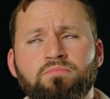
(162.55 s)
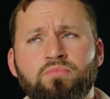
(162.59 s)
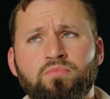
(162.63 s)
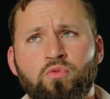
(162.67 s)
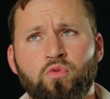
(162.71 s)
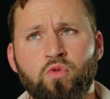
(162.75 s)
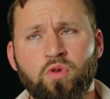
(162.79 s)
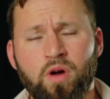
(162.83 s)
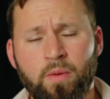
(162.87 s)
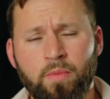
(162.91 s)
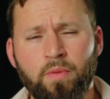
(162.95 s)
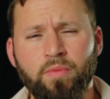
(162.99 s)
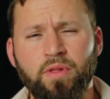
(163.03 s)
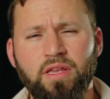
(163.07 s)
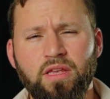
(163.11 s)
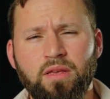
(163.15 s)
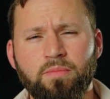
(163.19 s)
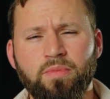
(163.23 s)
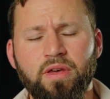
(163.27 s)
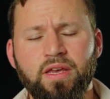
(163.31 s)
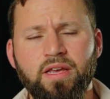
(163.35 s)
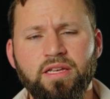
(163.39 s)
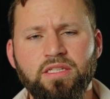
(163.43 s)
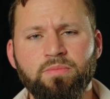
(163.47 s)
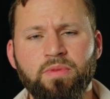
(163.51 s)
Probably
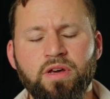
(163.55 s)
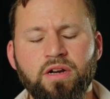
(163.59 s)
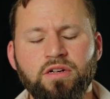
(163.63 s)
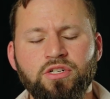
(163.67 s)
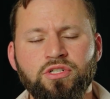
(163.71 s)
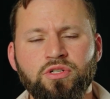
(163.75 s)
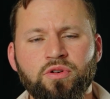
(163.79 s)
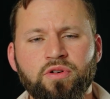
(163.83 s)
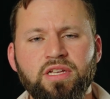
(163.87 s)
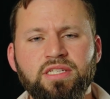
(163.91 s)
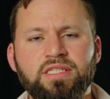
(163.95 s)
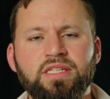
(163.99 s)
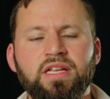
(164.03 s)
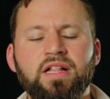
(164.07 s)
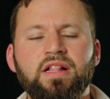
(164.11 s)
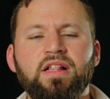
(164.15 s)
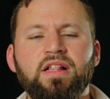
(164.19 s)
eBay is a better choice,